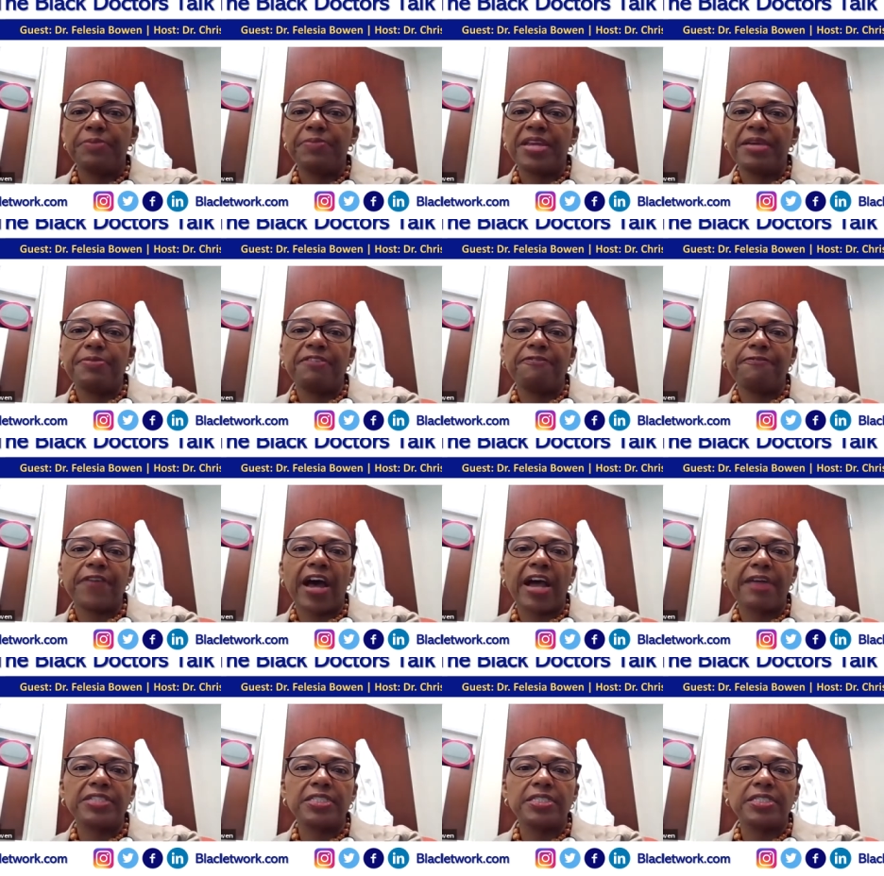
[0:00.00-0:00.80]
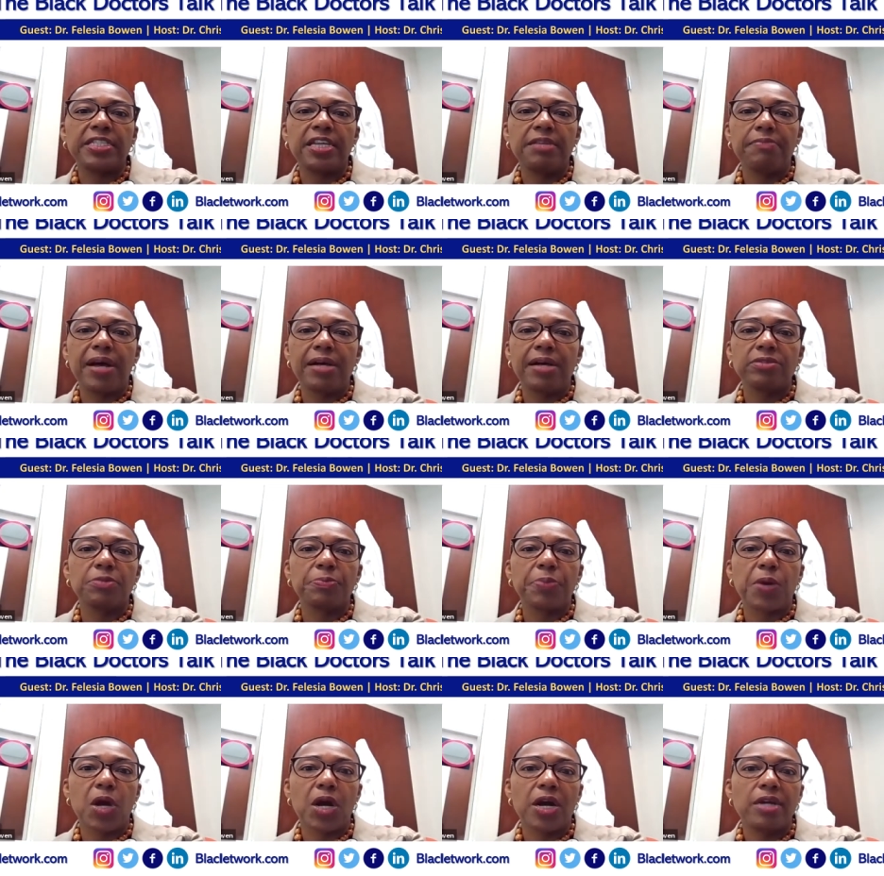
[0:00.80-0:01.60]
They may be five to 10 miles
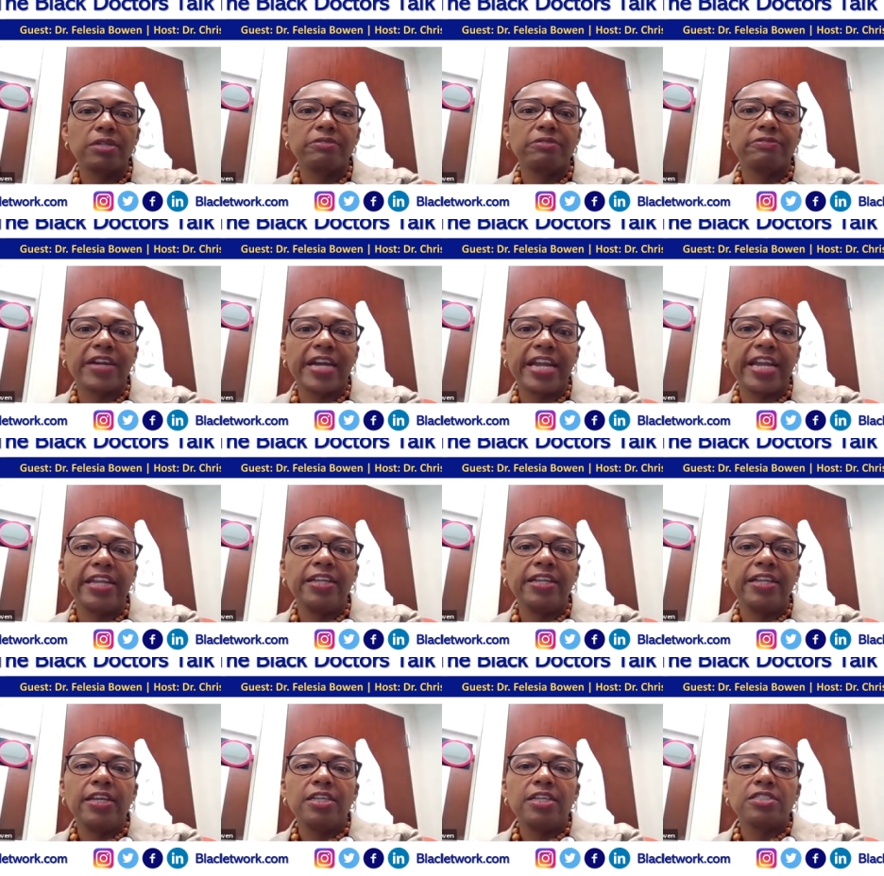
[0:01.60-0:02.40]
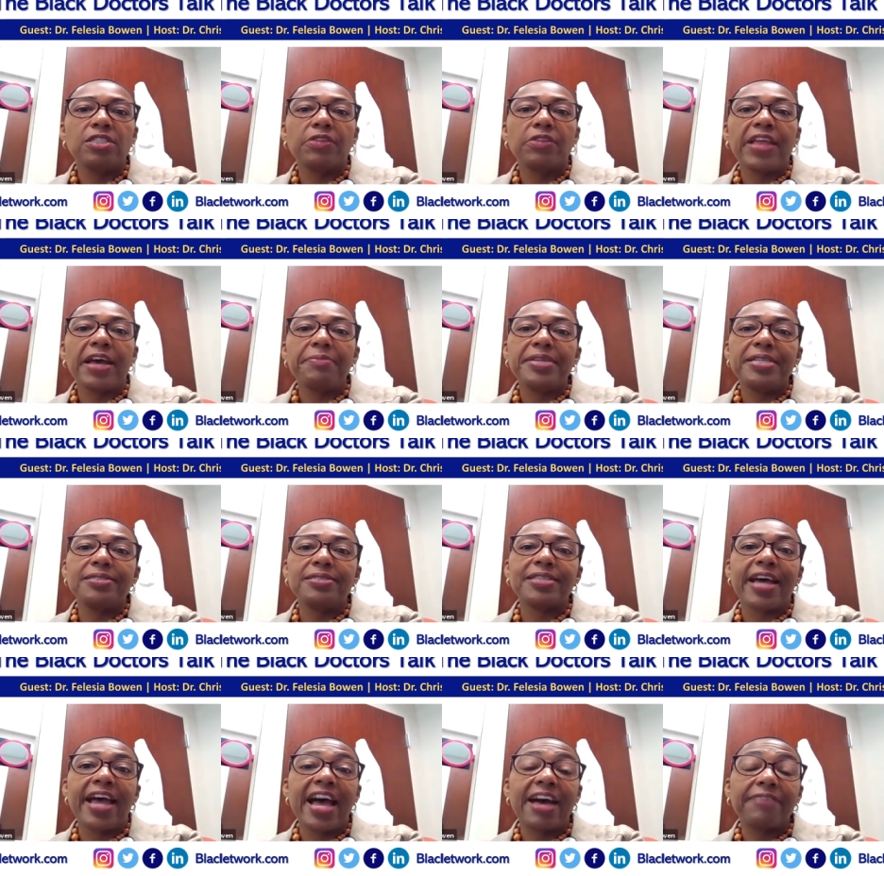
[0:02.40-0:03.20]
apart, right? So, that
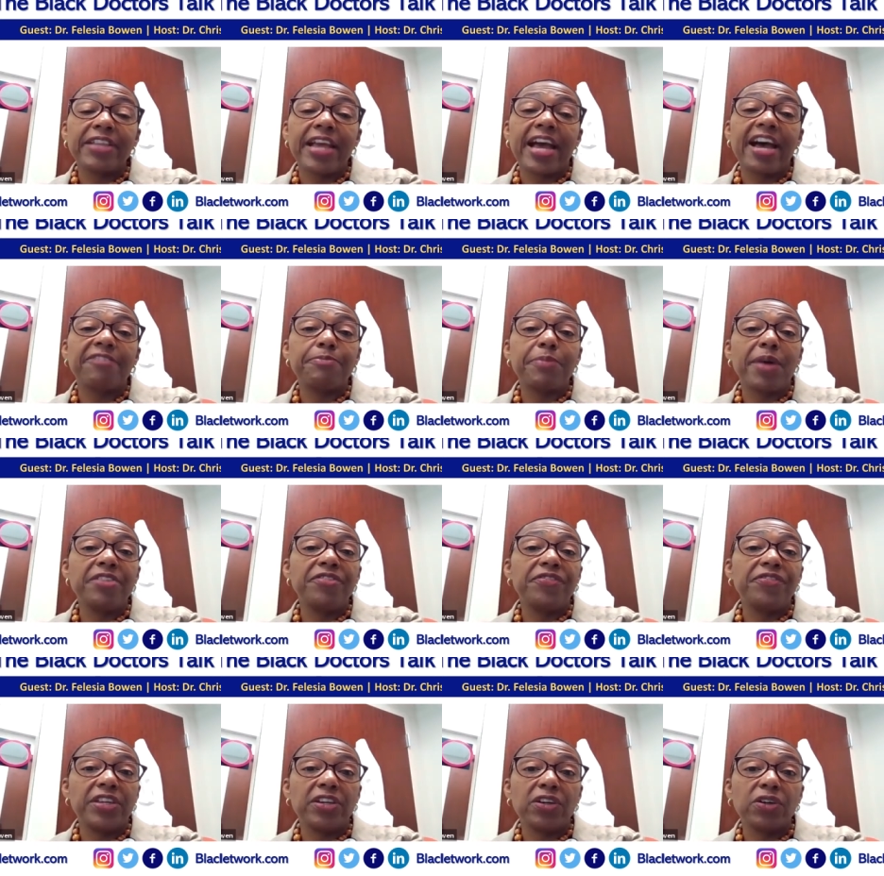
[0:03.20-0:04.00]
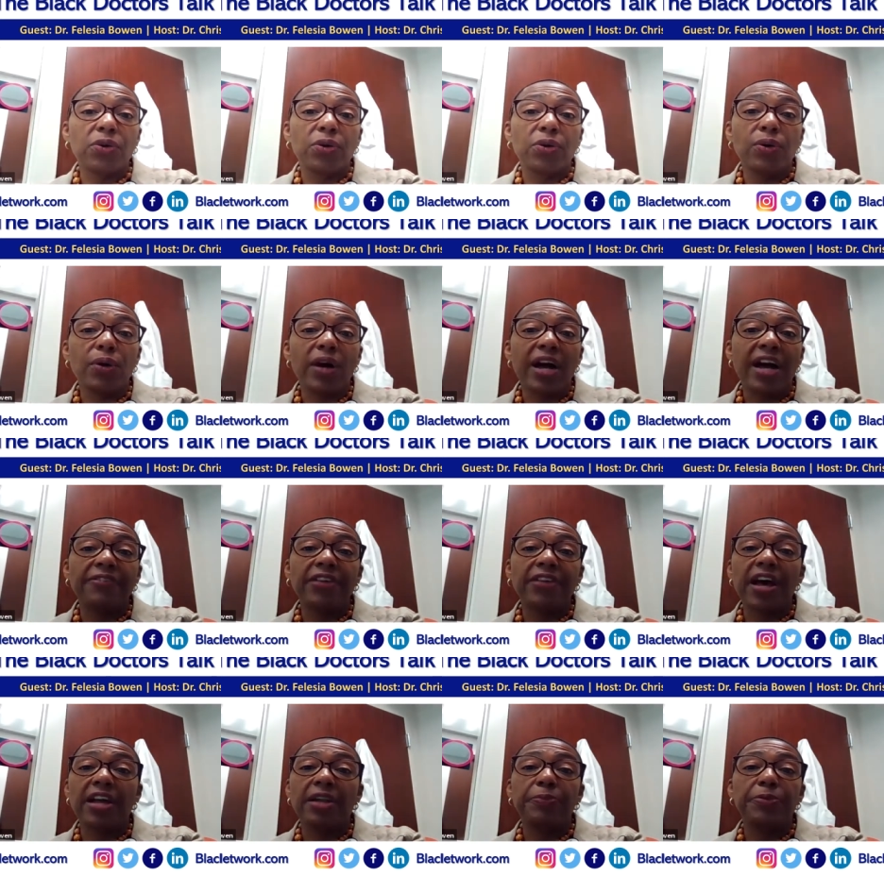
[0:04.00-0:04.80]
means I have to have my vehicle.
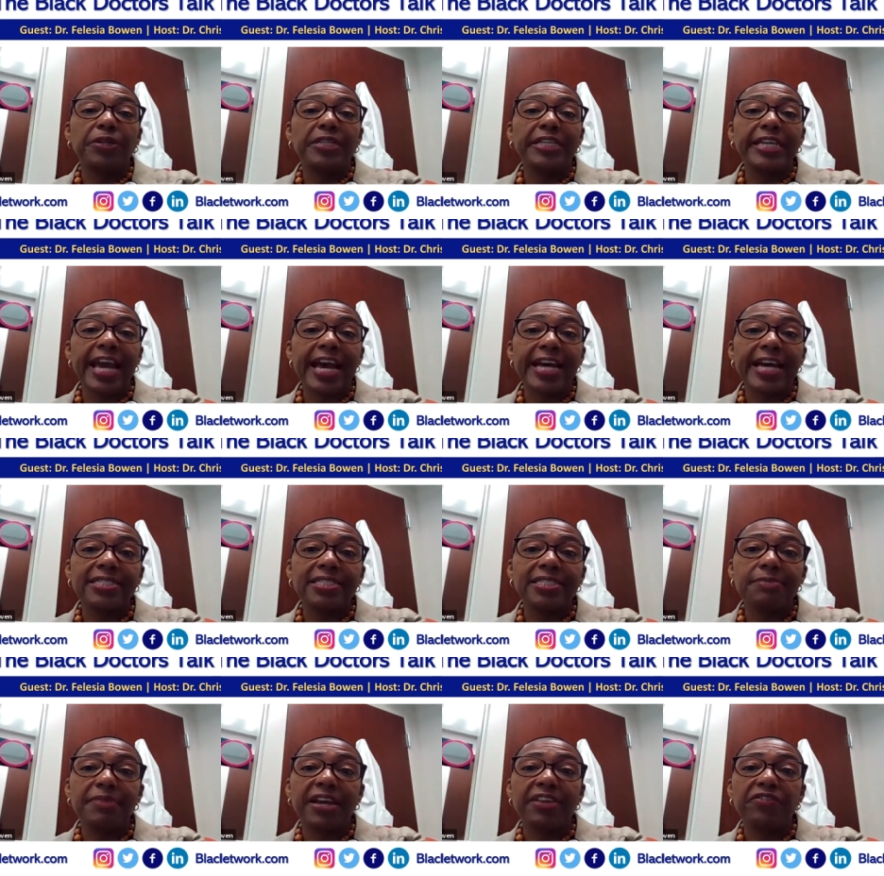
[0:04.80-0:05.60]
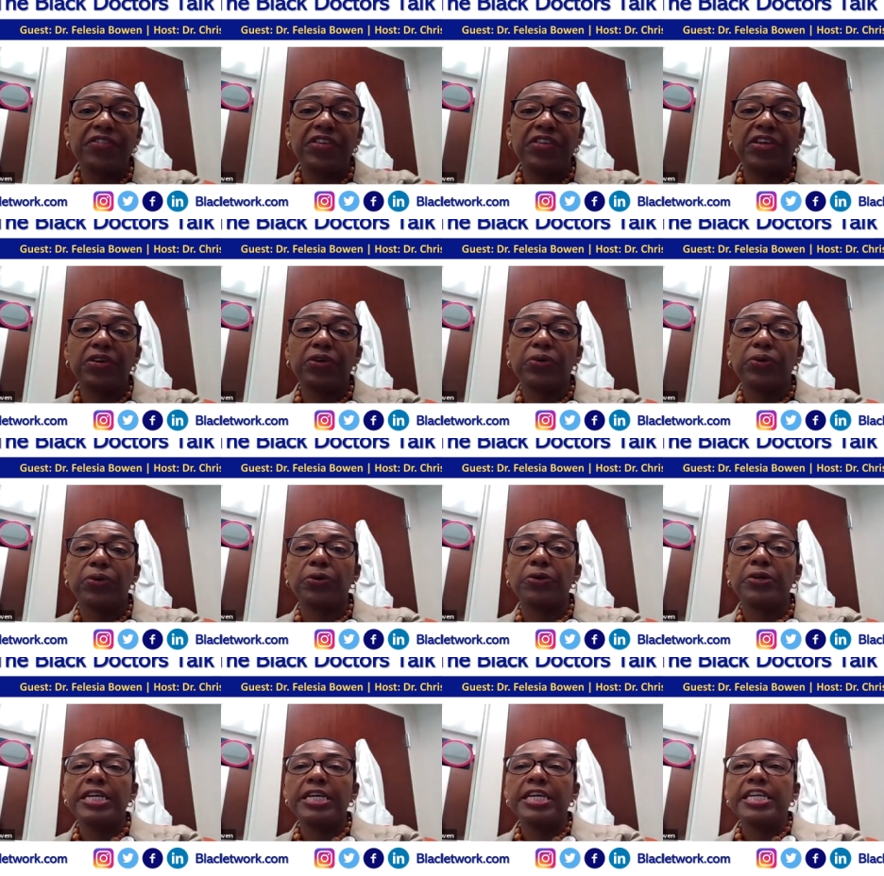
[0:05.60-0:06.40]
I've got to put gas in my
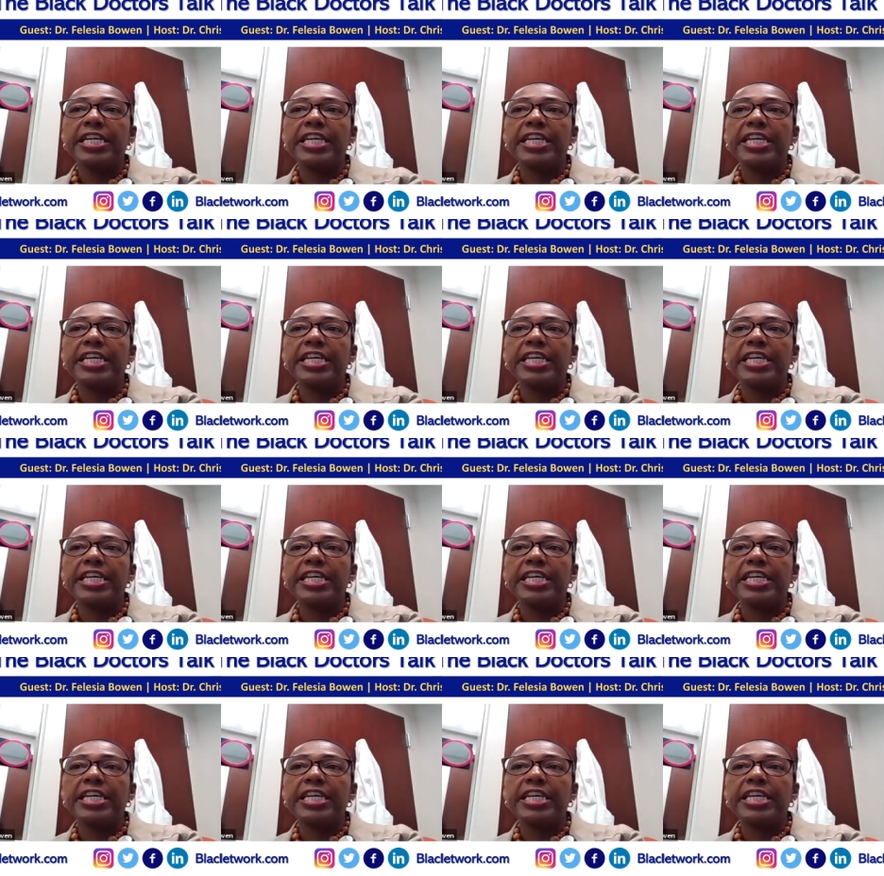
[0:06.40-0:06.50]
vehicle.